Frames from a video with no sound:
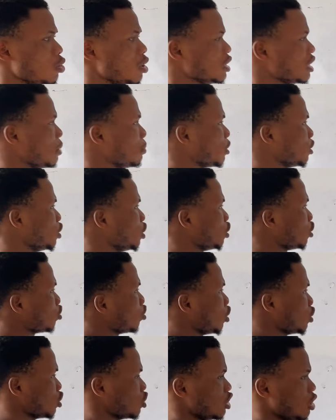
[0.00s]
When temperature is
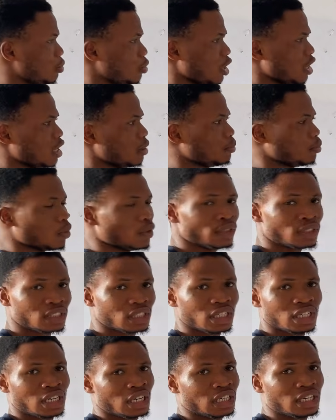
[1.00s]
equal to the boiling point,
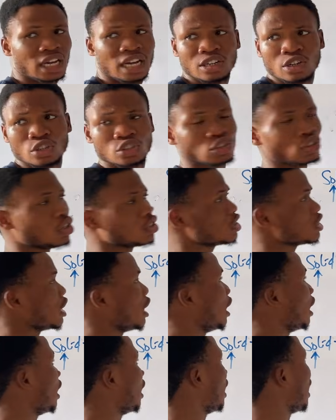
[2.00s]
that does not
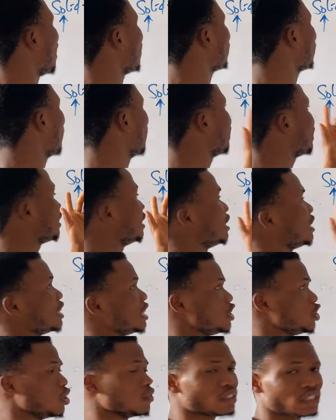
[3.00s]
affect the
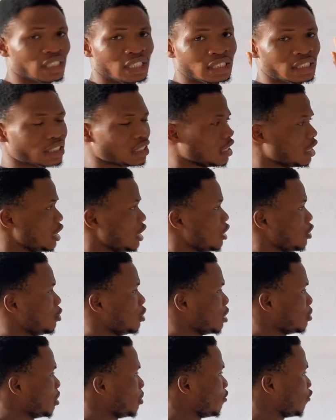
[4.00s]
change of state.
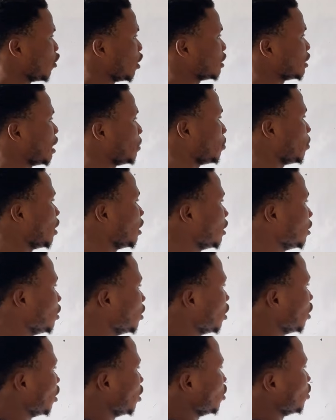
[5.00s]
When, for example,
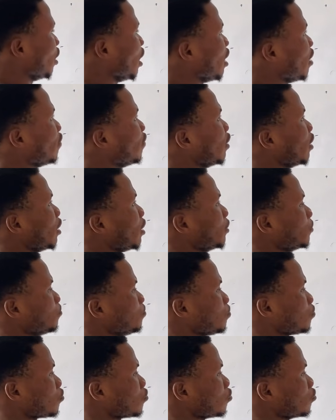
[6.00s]
when you have
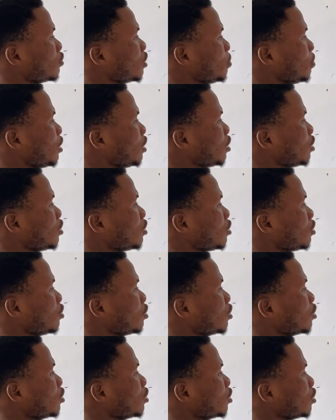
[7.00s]
maybe
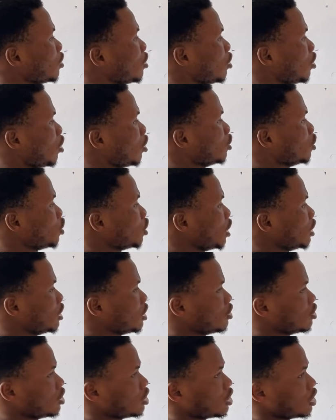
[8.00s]
100
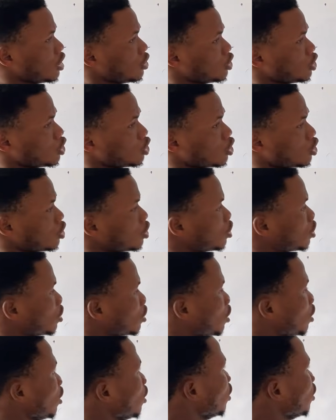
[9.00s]
degrees Celsius,
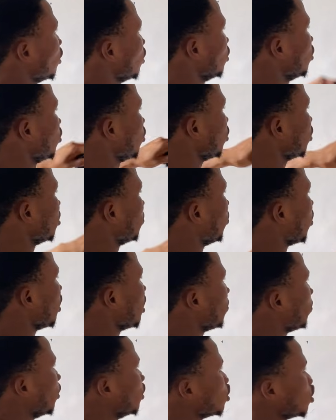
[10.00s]
you know, the
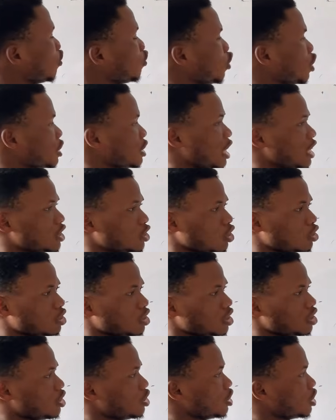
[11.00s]
boiling point of water is
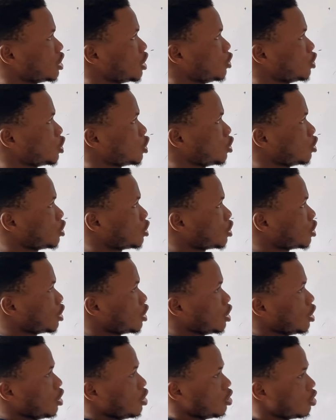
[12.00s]
100 degrees Celsius.
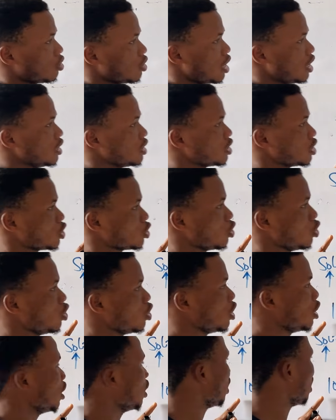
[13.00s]
All right.
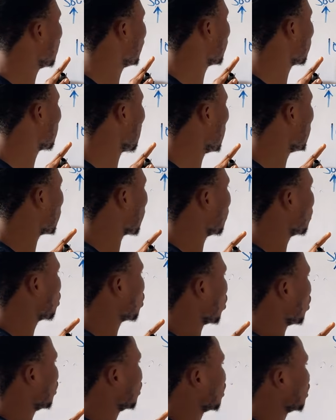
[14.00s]
So if the
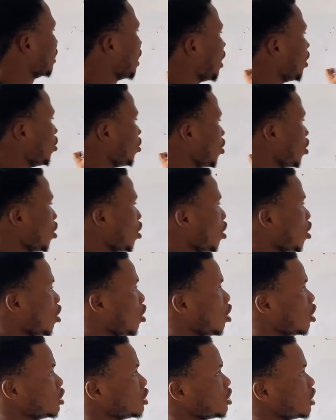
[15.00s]
temperature is now
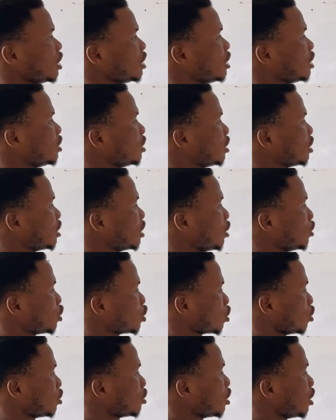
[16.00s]
100 degrees
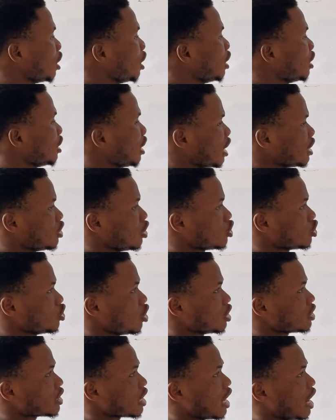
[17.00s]
Celsius, that does
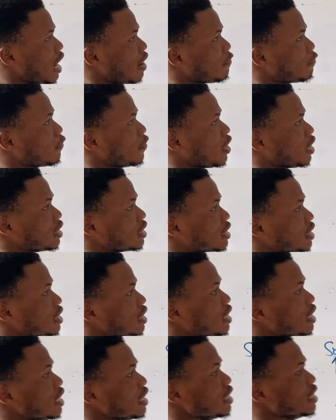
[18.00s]
not affect
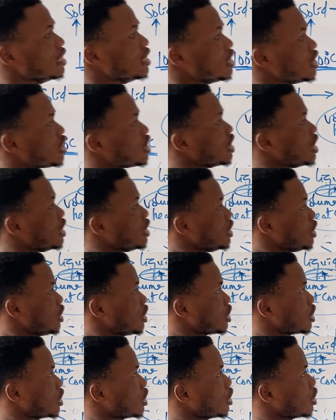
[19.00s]
the
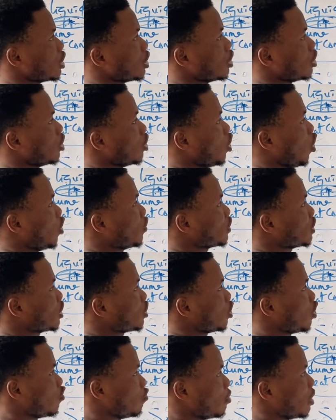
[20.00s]
change of
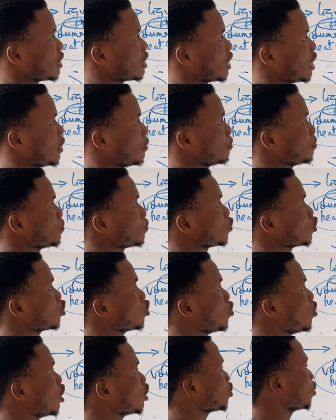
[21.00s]
state of matter.
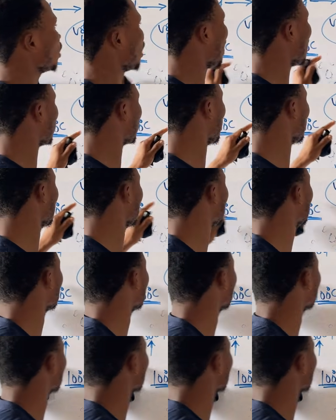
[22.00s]
So what will affect the change